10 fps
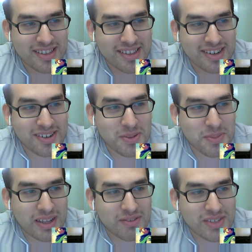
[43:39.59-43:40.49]
I don't know,
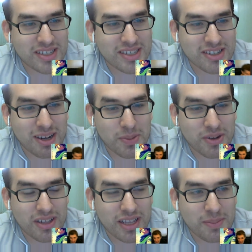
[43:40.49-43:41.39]
man. We saw
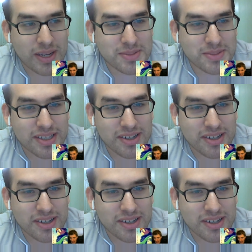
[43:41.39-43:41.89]
Chopper by himself.